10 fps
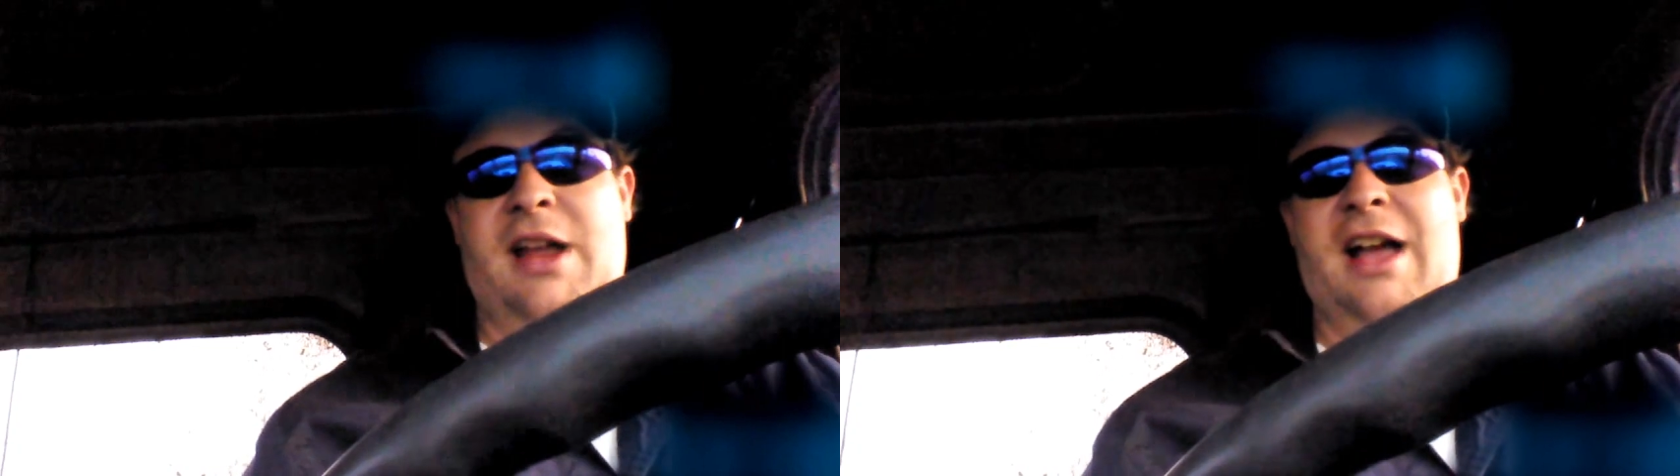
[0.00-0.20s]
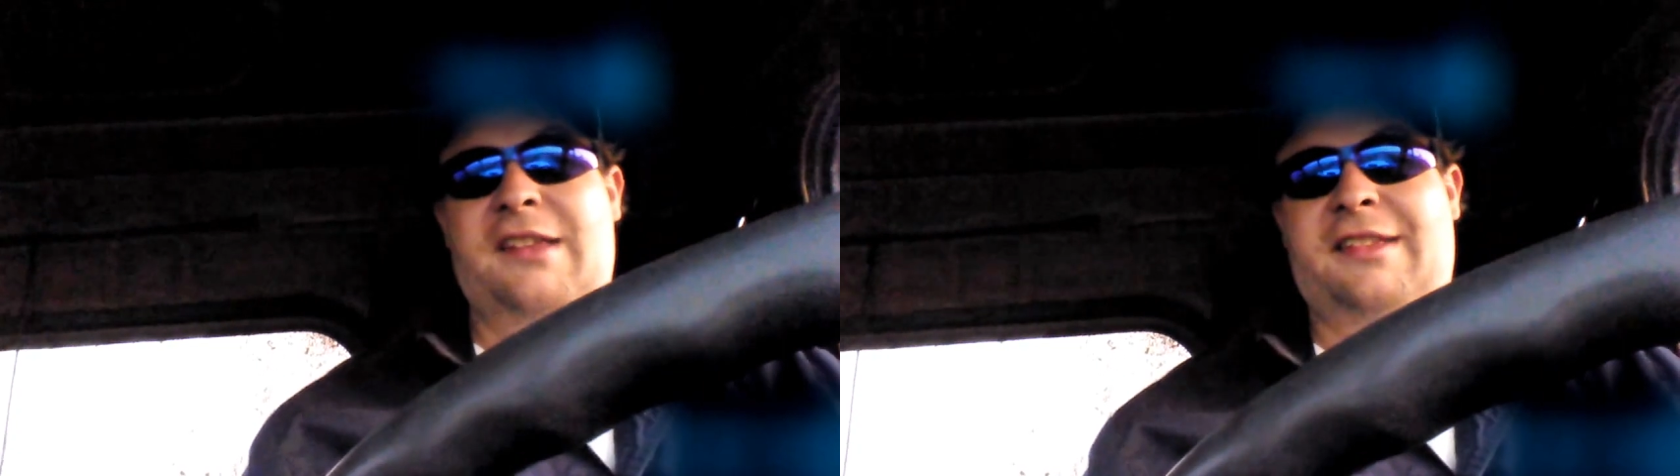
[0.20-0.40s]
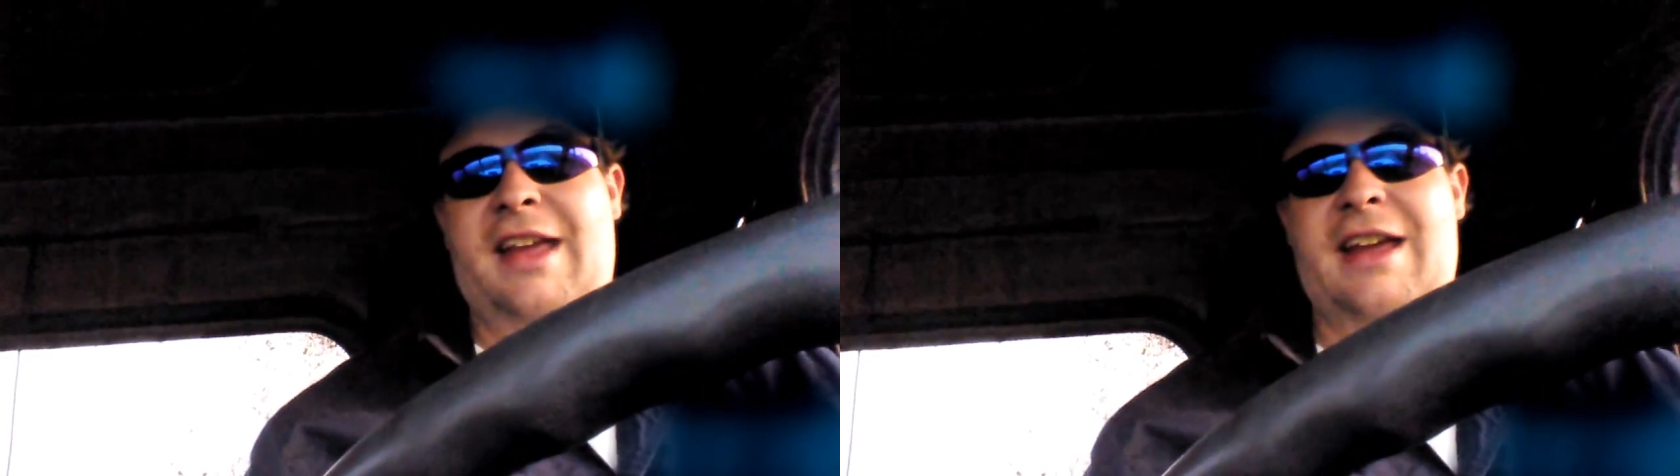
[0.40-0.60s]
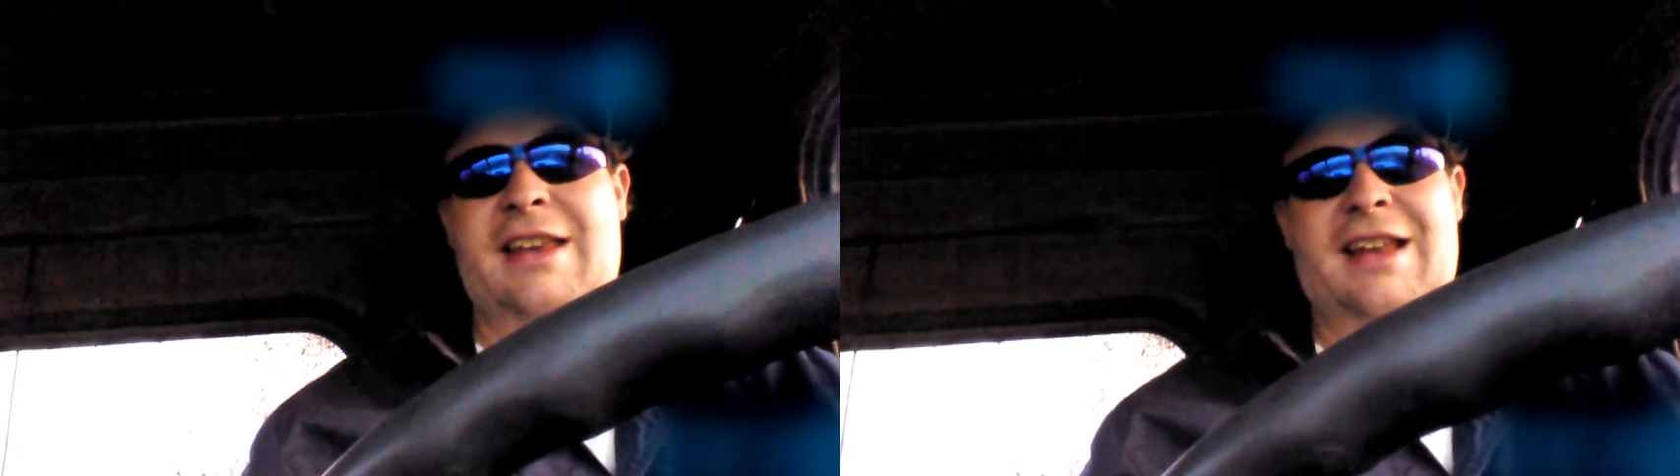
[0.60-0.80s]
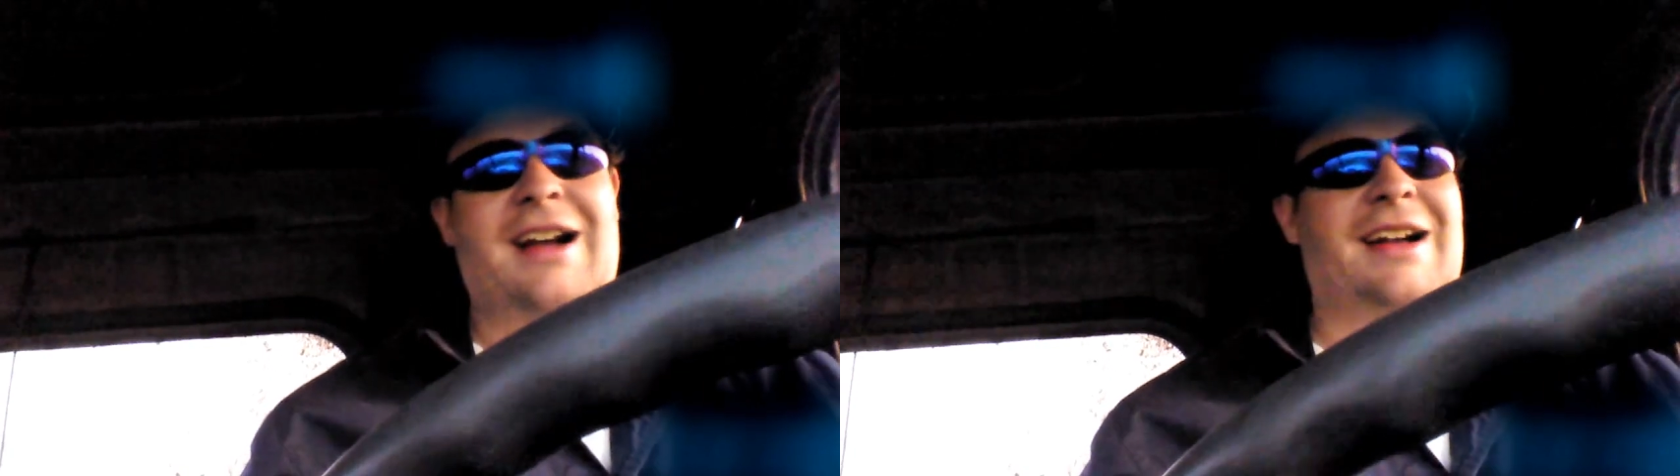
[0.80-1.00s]
guys
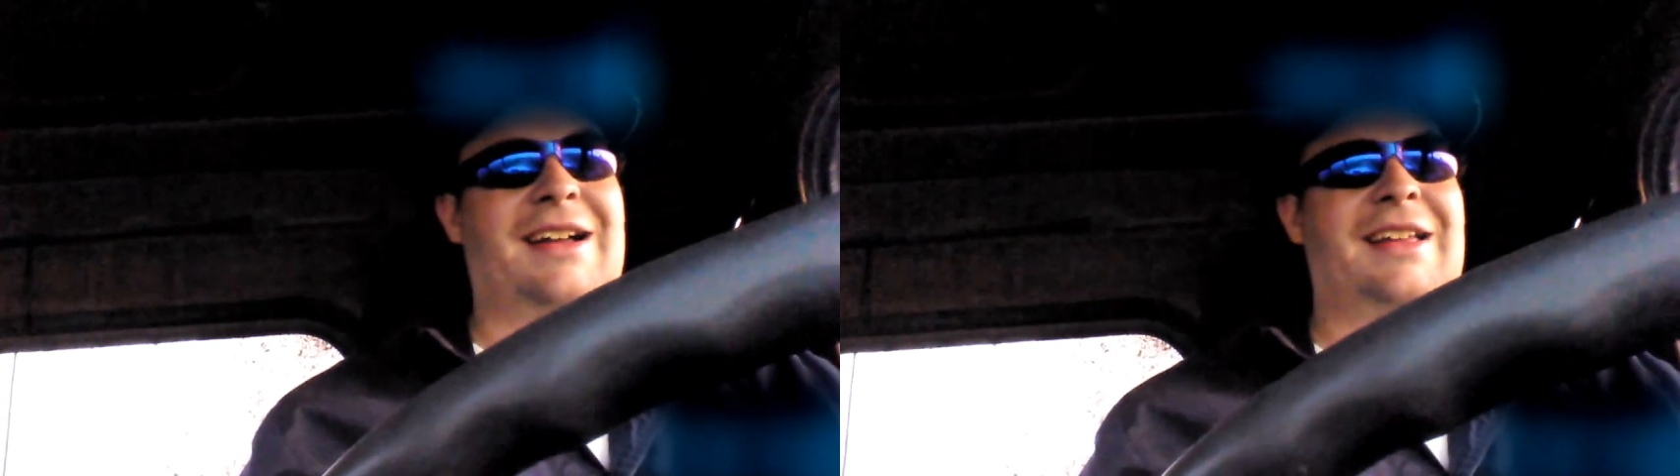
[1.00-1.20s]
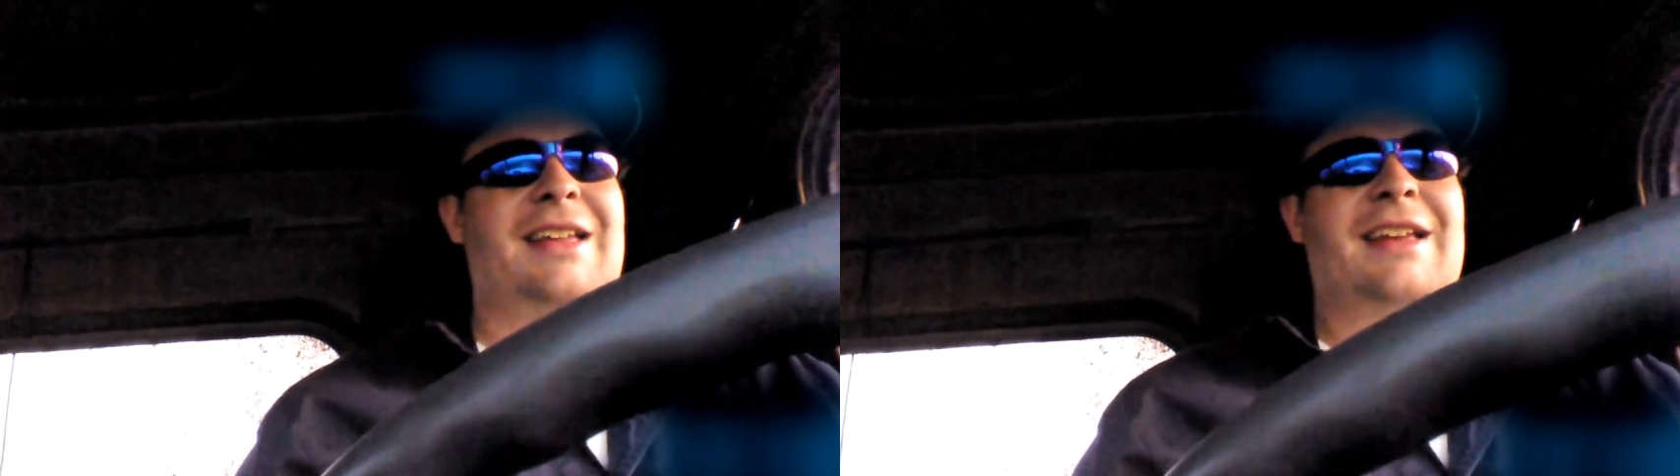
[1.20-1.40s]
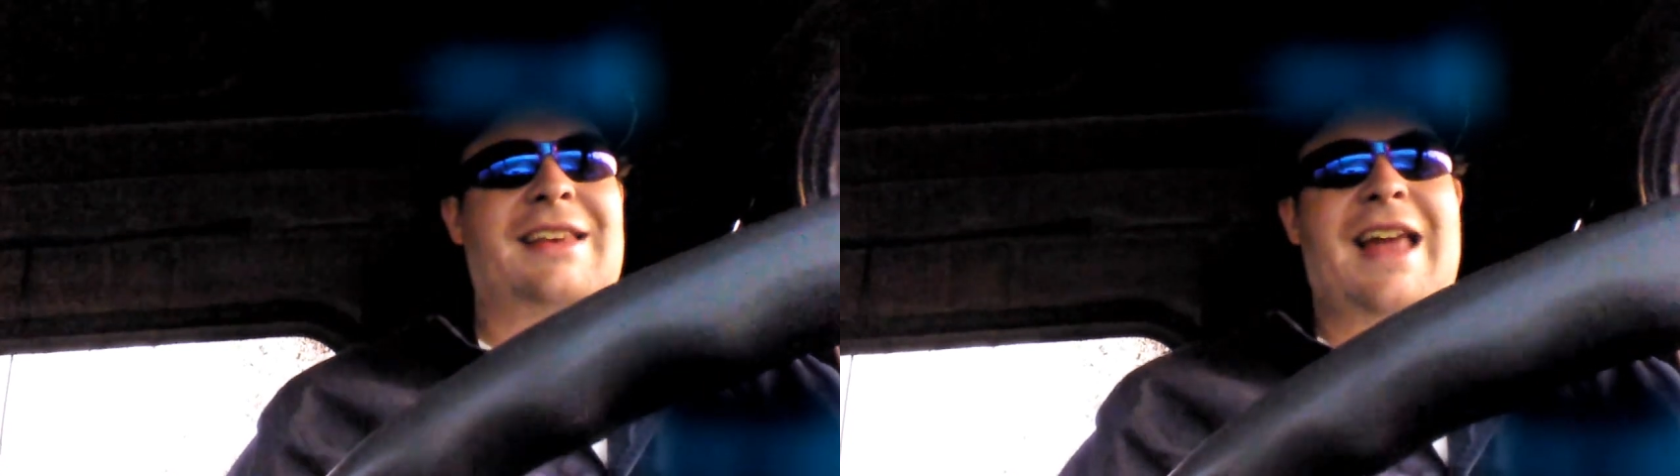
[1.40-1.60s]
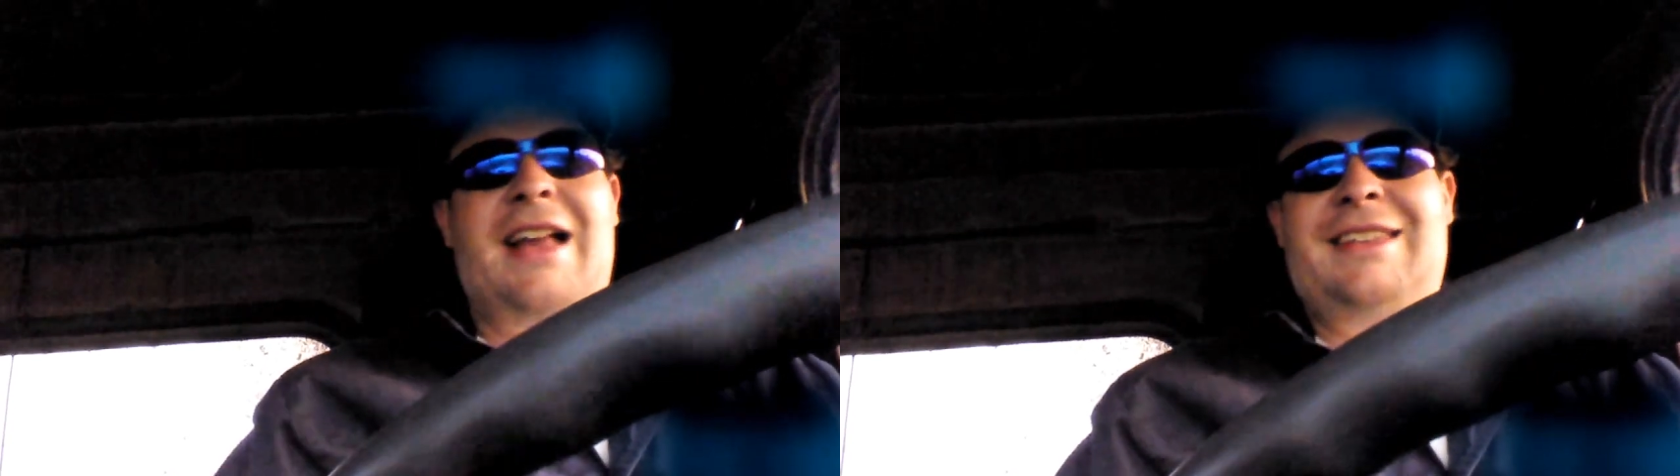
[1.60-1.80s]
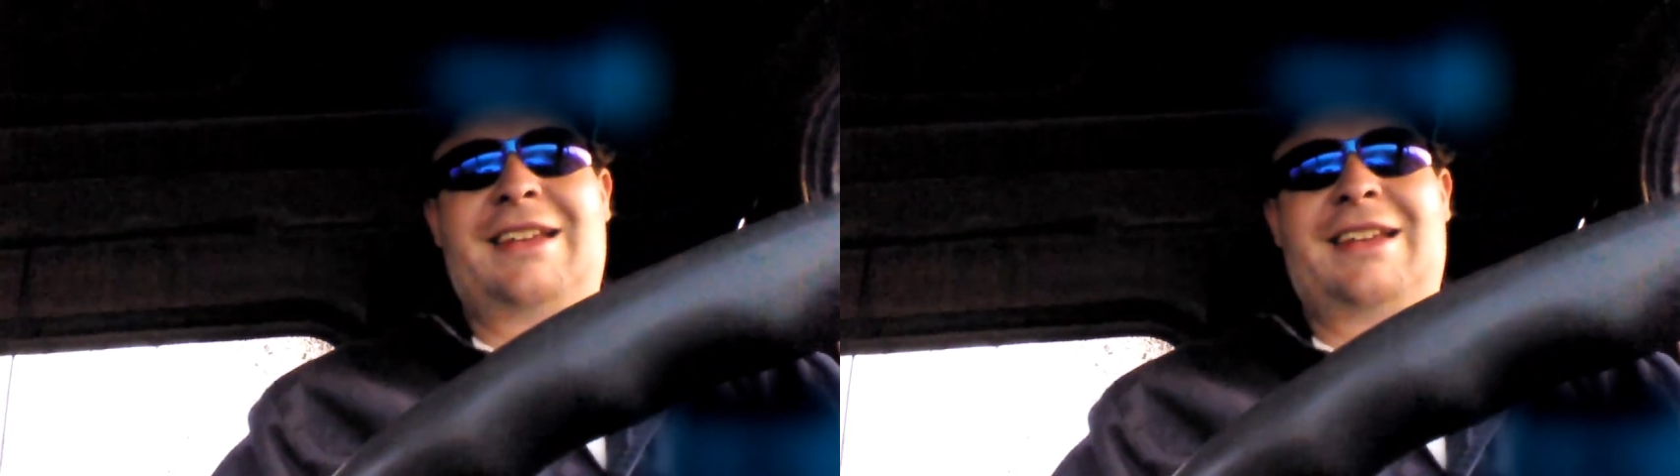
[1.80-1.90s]
saying not